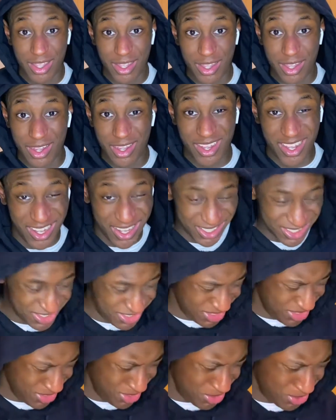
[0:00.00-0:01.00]

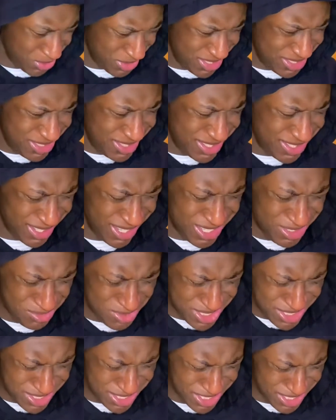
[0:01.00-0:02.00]
120
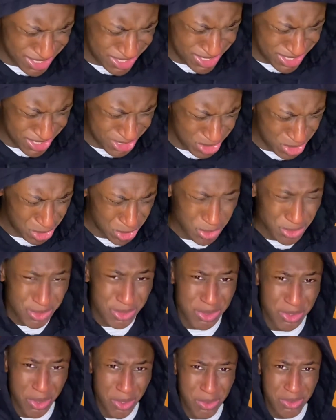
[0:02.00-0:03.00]
games, 62
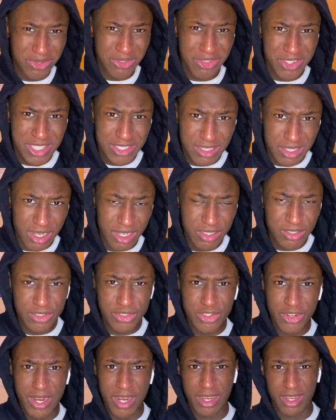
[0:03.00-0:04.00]
goals for his
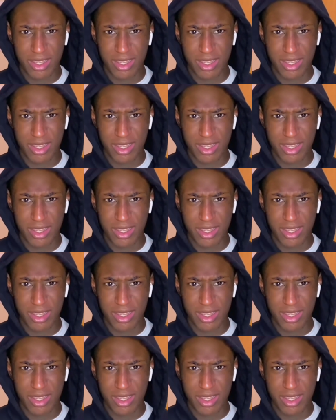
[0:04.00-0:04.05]
country.